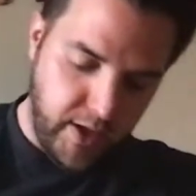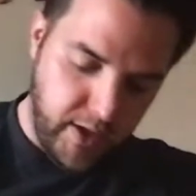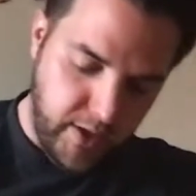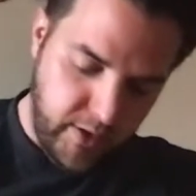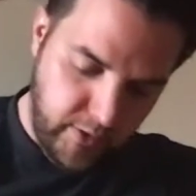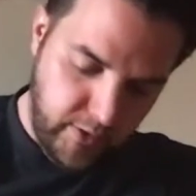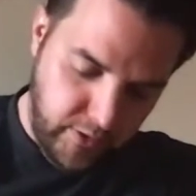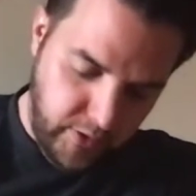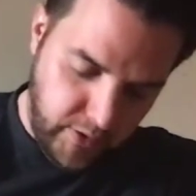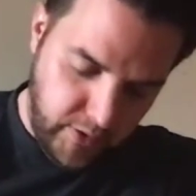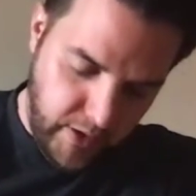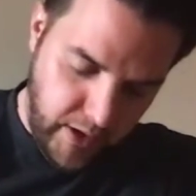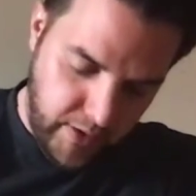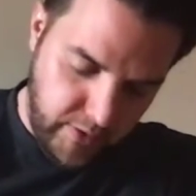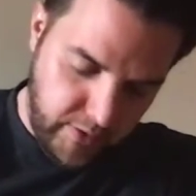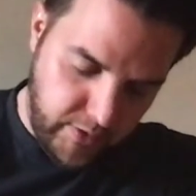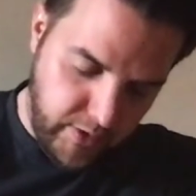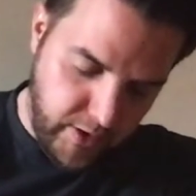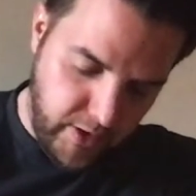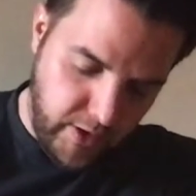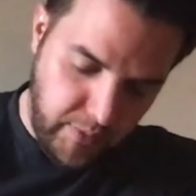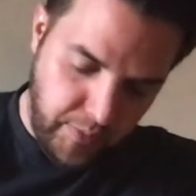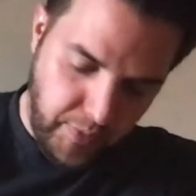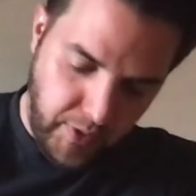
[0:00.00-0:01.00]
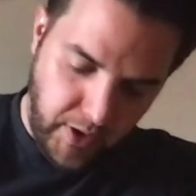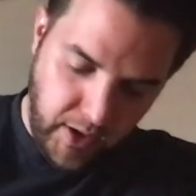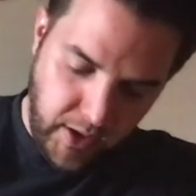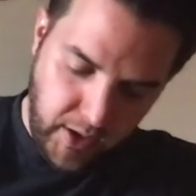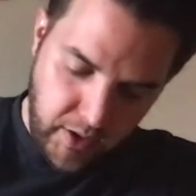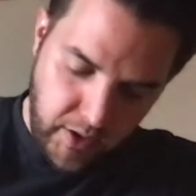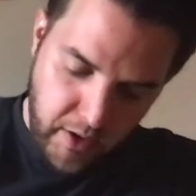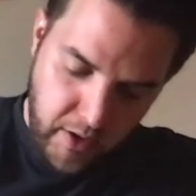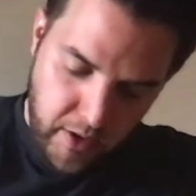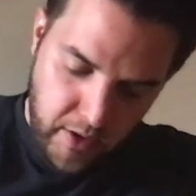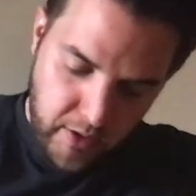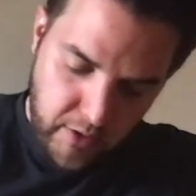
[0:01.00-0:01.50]
in. So that's going to
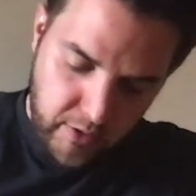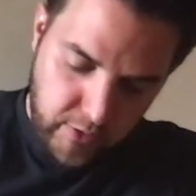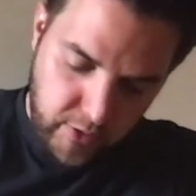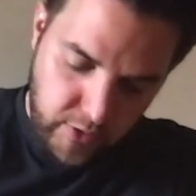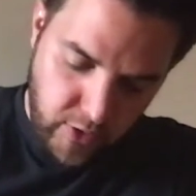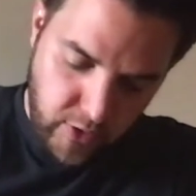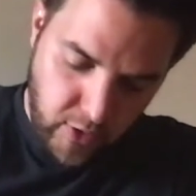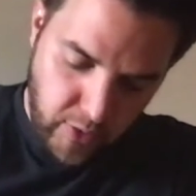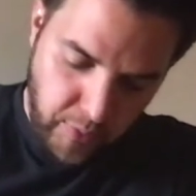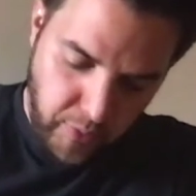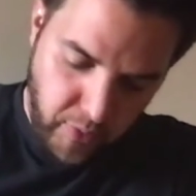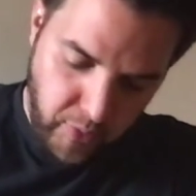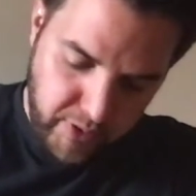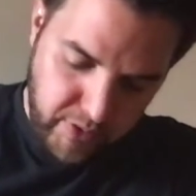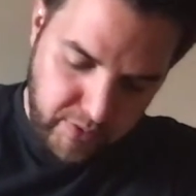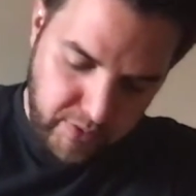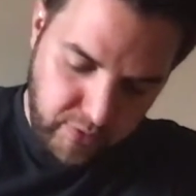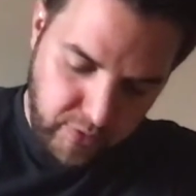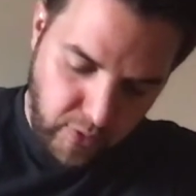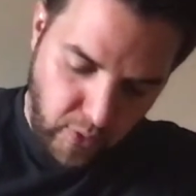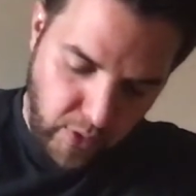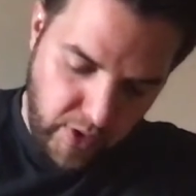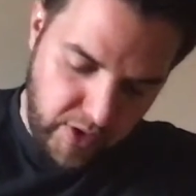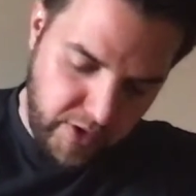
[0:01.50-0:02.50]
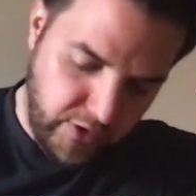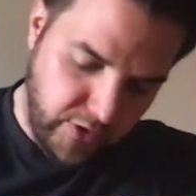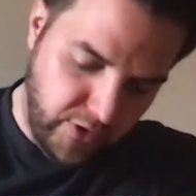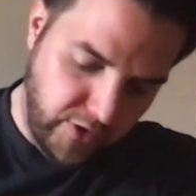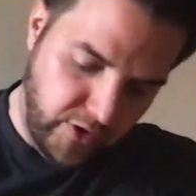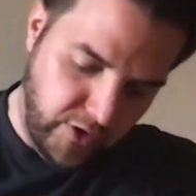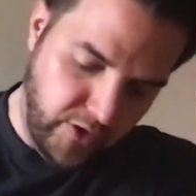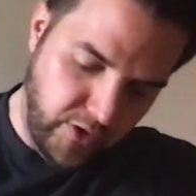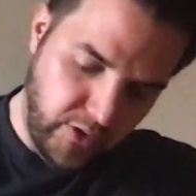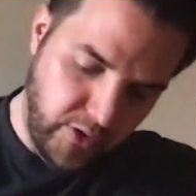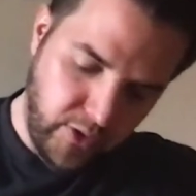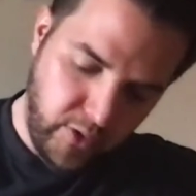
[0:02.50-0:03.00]
be
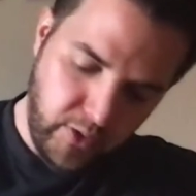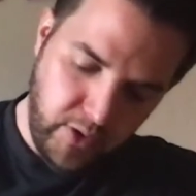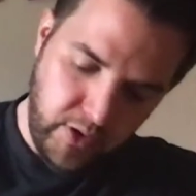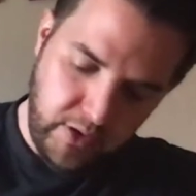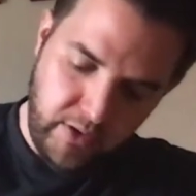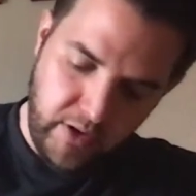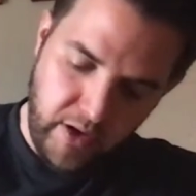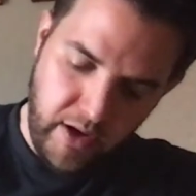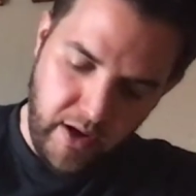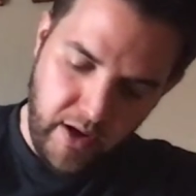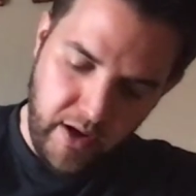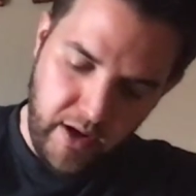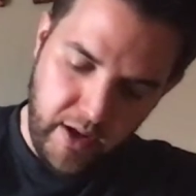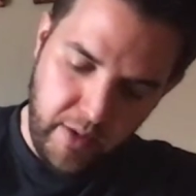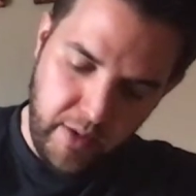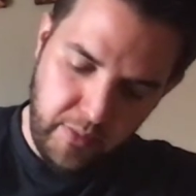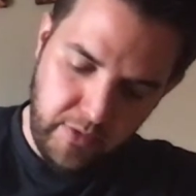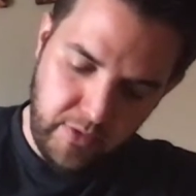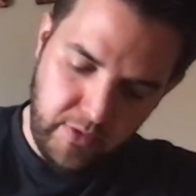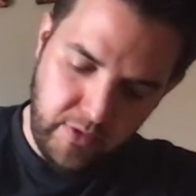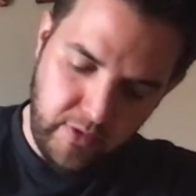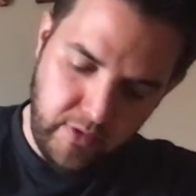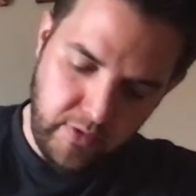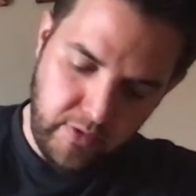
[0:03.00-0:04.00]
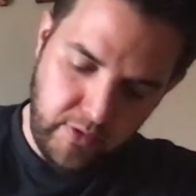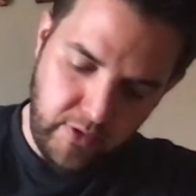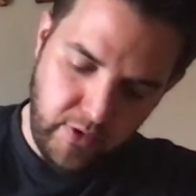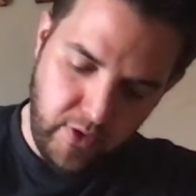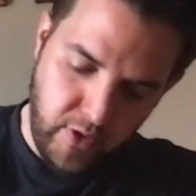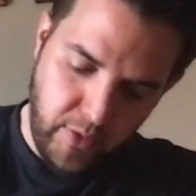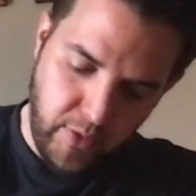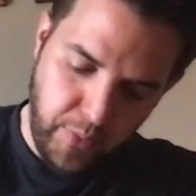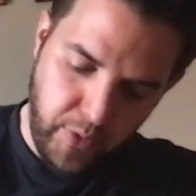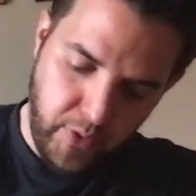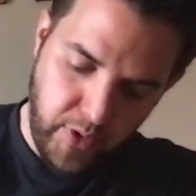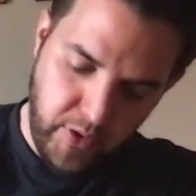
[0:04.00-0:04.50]
0.42 times
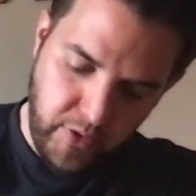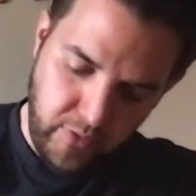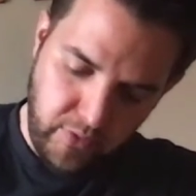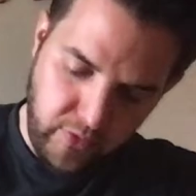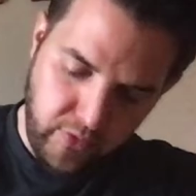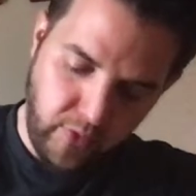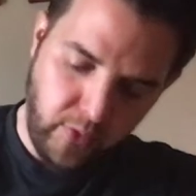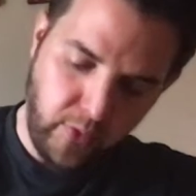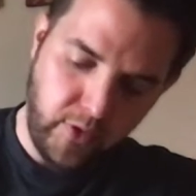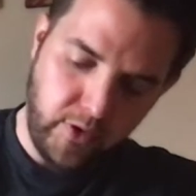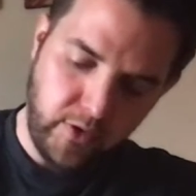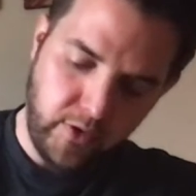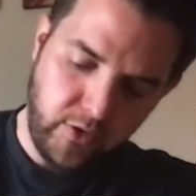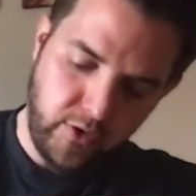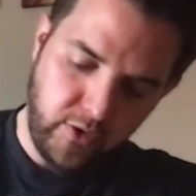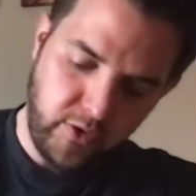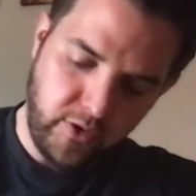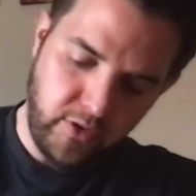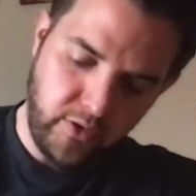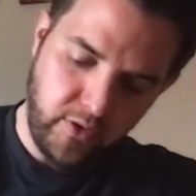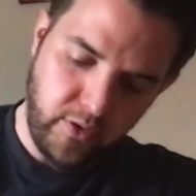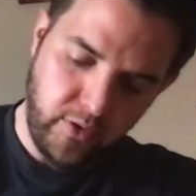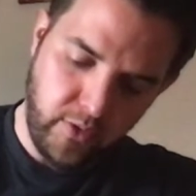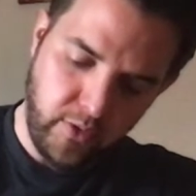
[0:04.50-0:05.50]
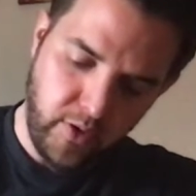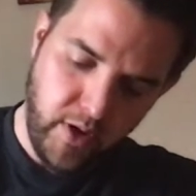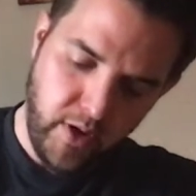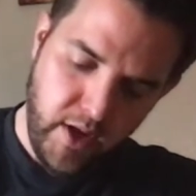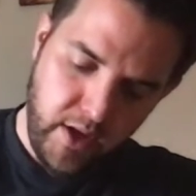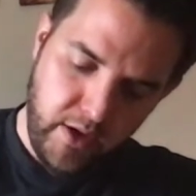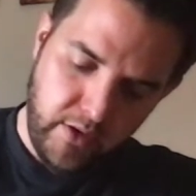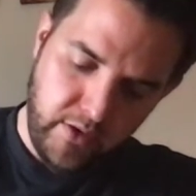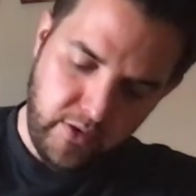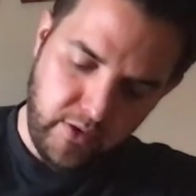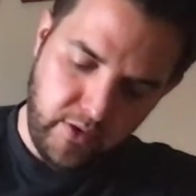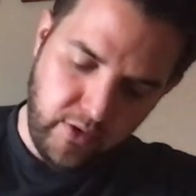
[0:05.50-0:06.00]
0.42
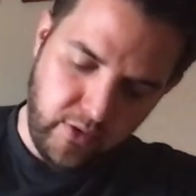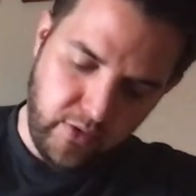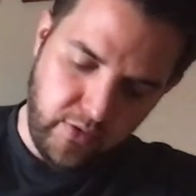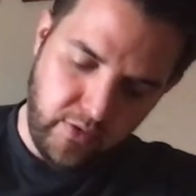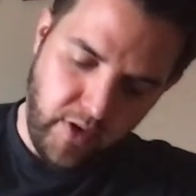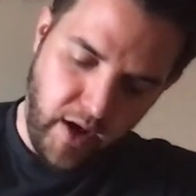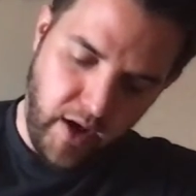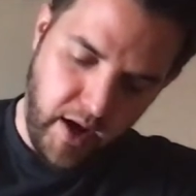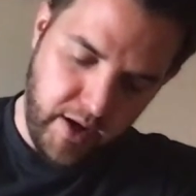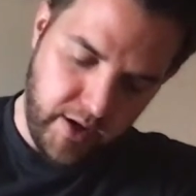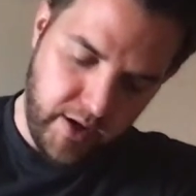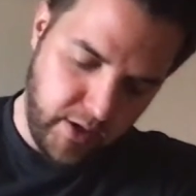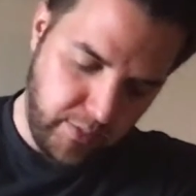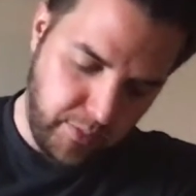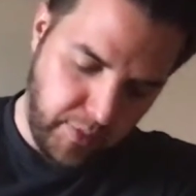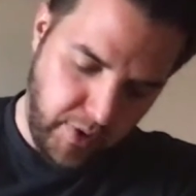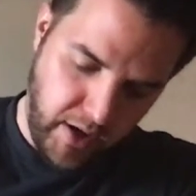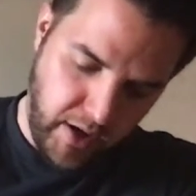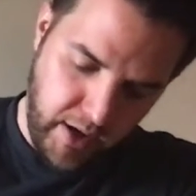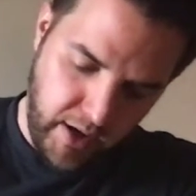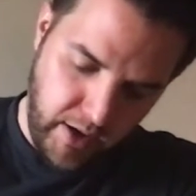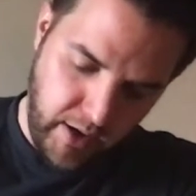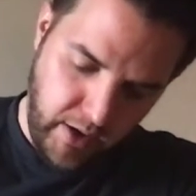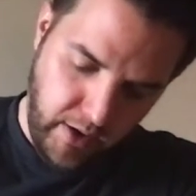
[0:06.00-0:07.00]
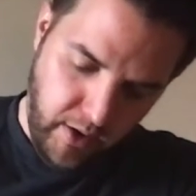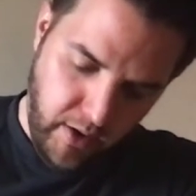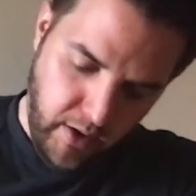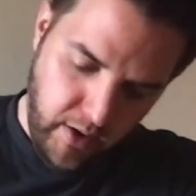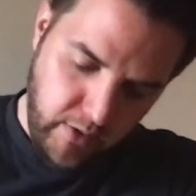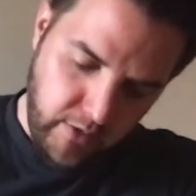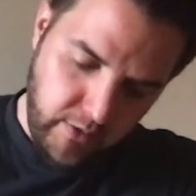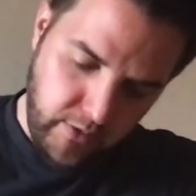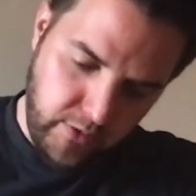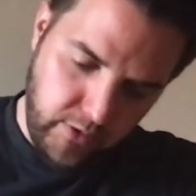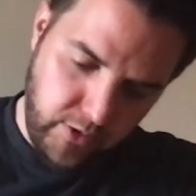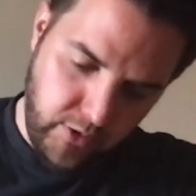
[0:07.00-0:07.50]
divided by
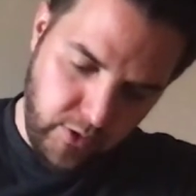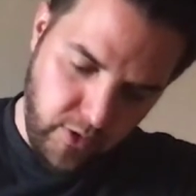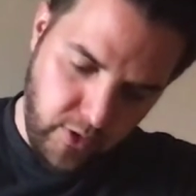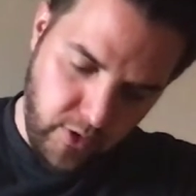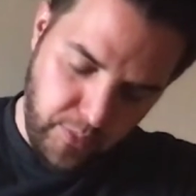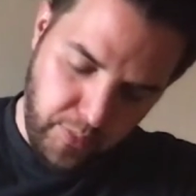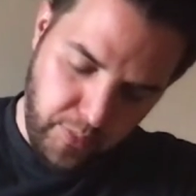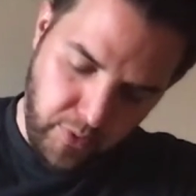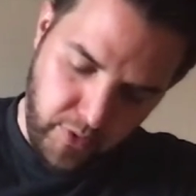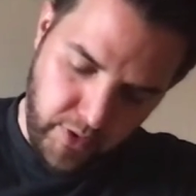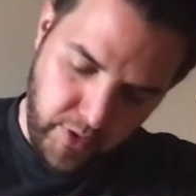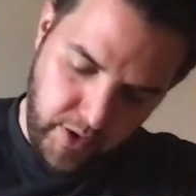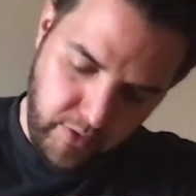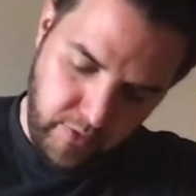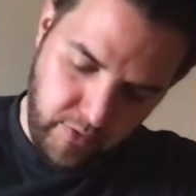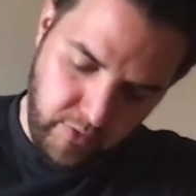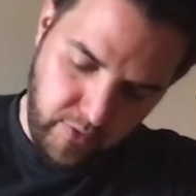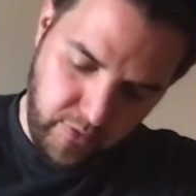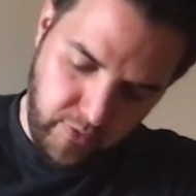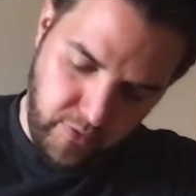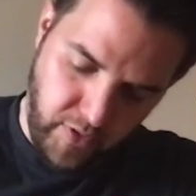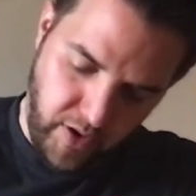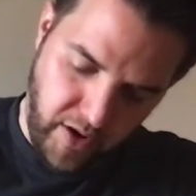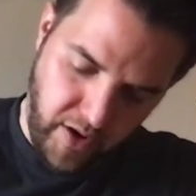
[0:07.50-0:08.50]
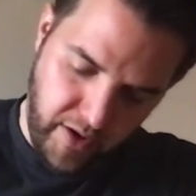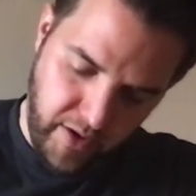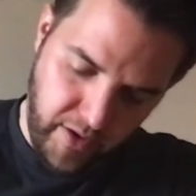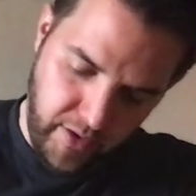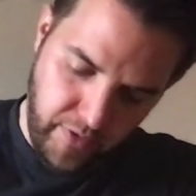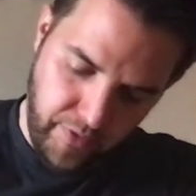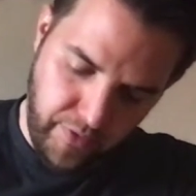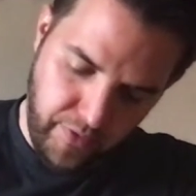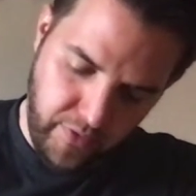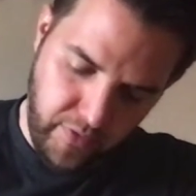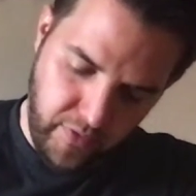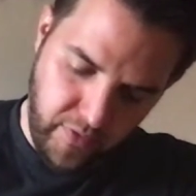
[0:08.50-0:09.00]

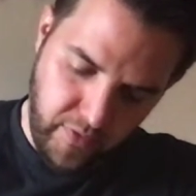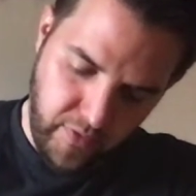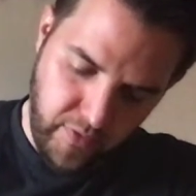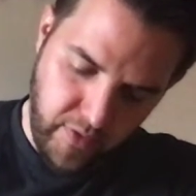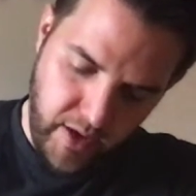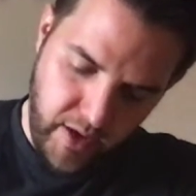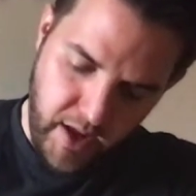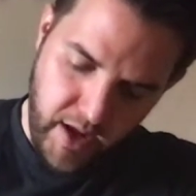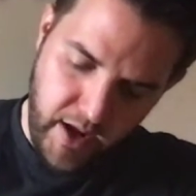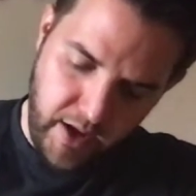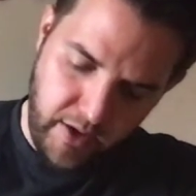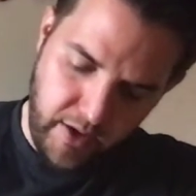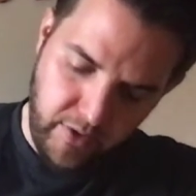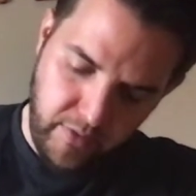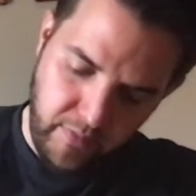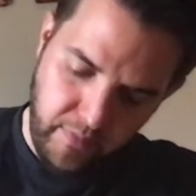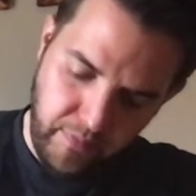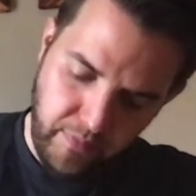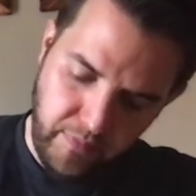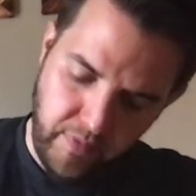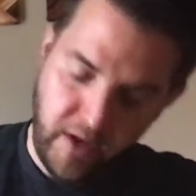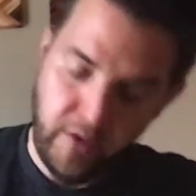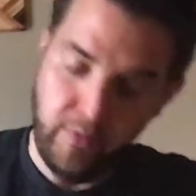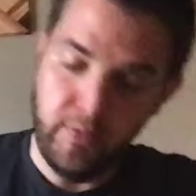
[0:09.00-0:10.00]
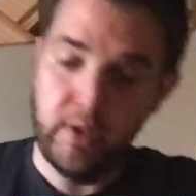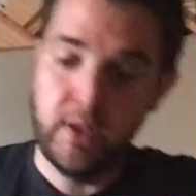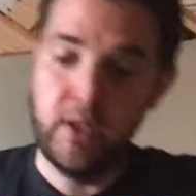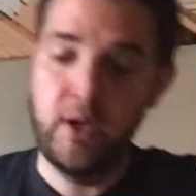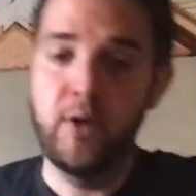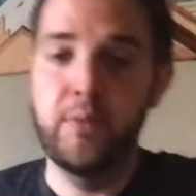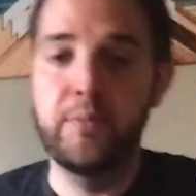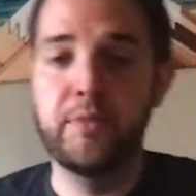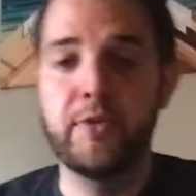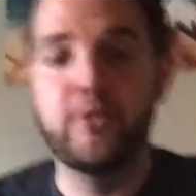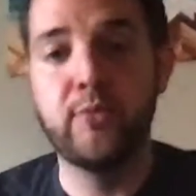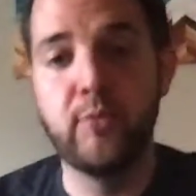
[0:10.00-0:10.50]
0.58. I really
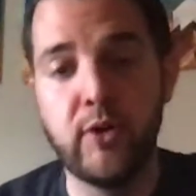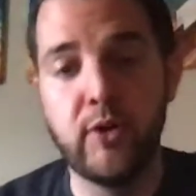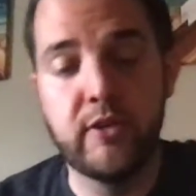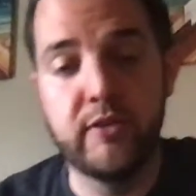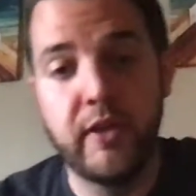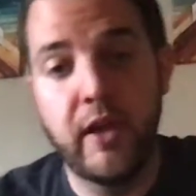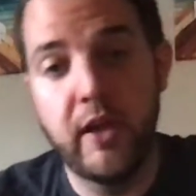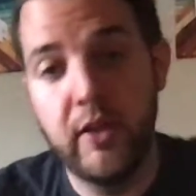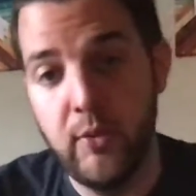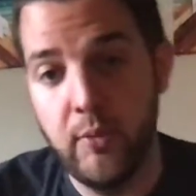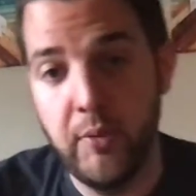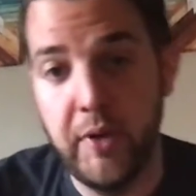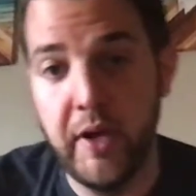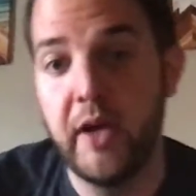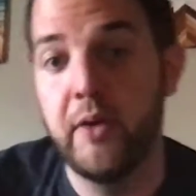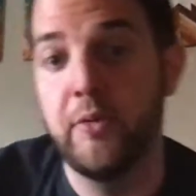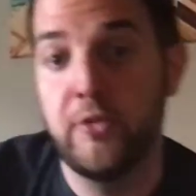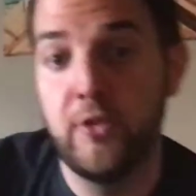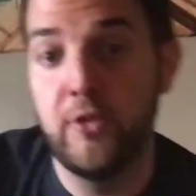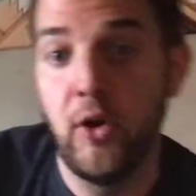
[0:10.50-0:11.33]
hope this works out the way I was